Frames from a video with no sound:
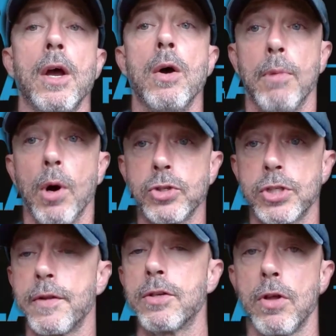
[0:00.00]
Most
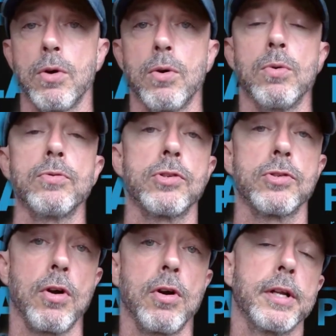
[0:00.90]
of these loans
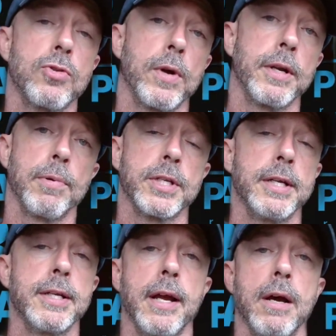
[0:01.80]
start at
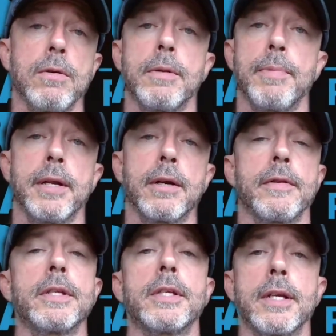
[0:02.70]
20% down, depending on
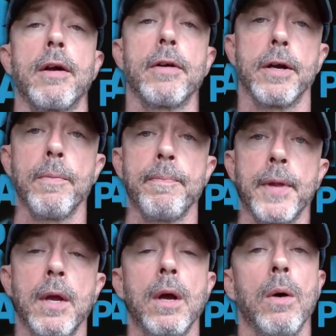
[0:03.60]
the scenario.
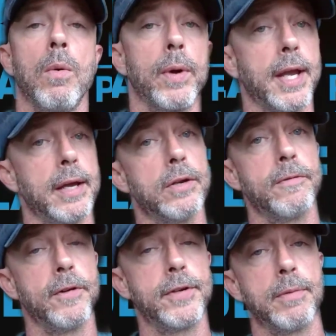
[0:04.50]
We can do
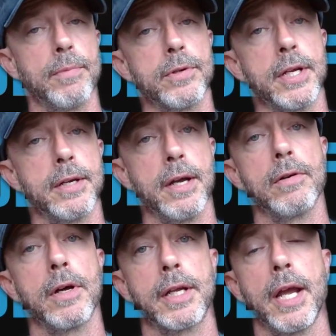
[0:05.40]
15% down
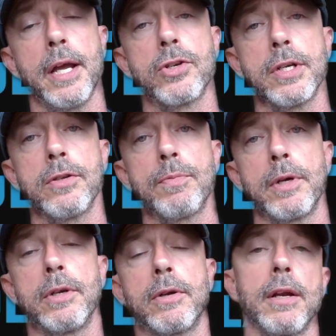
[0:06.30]
on occasions,
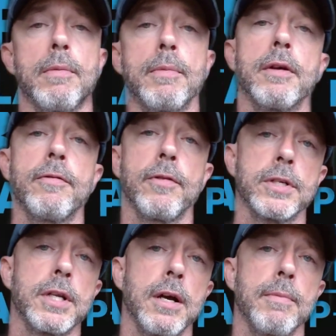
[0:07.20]
but you cannot be a
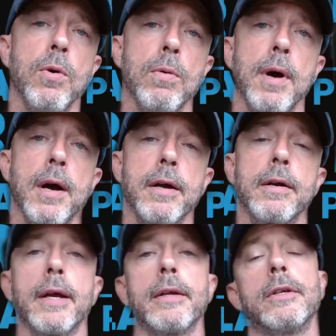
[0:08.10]
first-time home
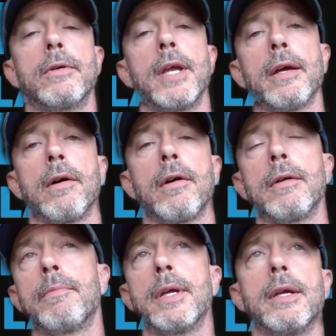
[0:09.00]
buyer, and you
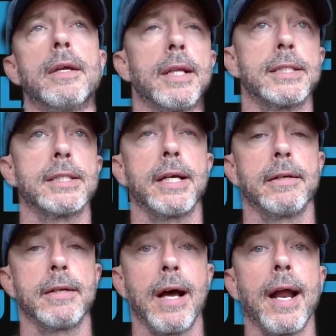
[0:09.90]
cannot be, let's
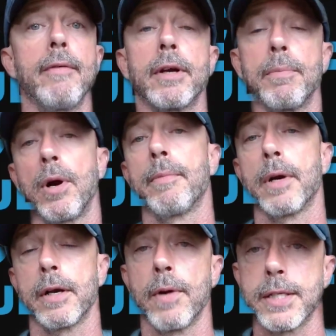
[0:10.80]
say, not having a
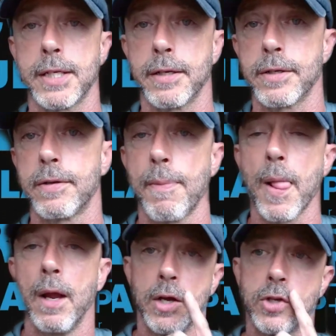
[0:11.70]
primary residence.
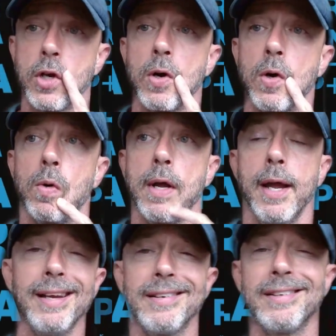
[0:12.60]
So,
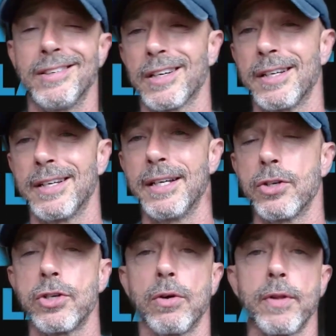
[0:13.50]
and you're going to need to
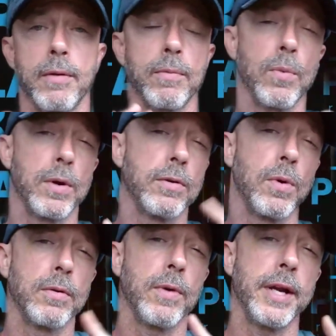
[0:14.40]
show that
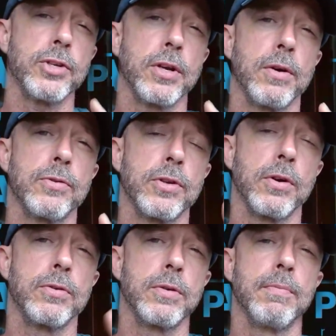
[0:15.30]
one-to-one ratio,
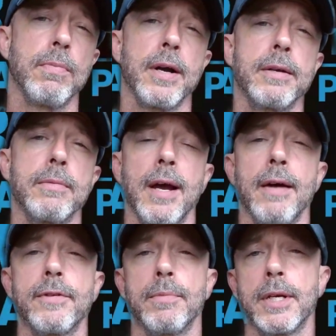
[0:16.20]
so you might
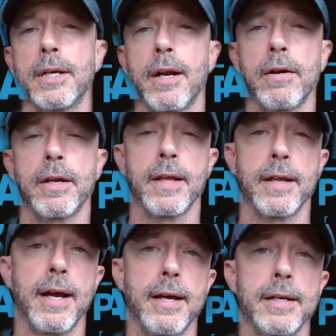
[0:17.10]
have to be in an area that
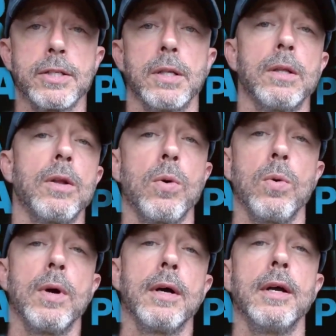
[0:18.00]
has
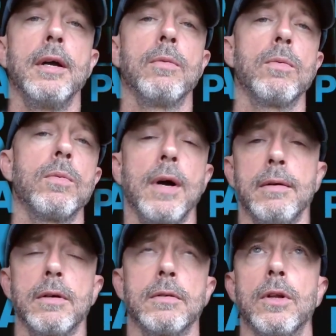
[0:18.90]
low
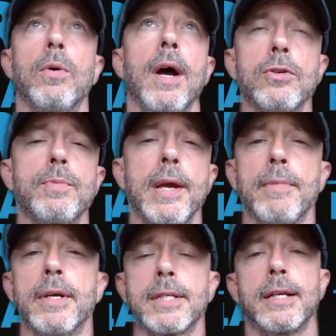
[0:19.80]
house
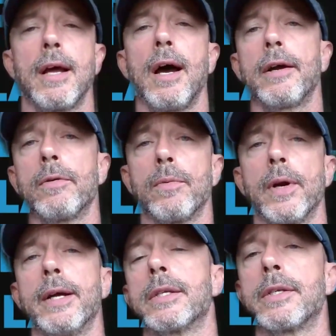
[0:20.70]
payments and higher
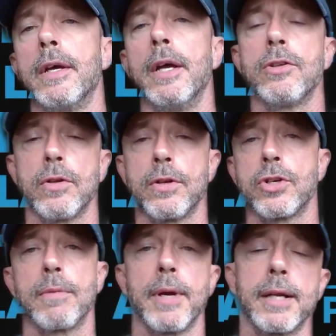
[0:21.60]
rents so that
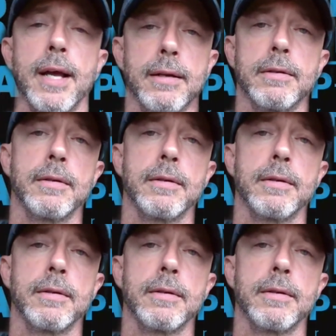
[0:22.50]
you can make that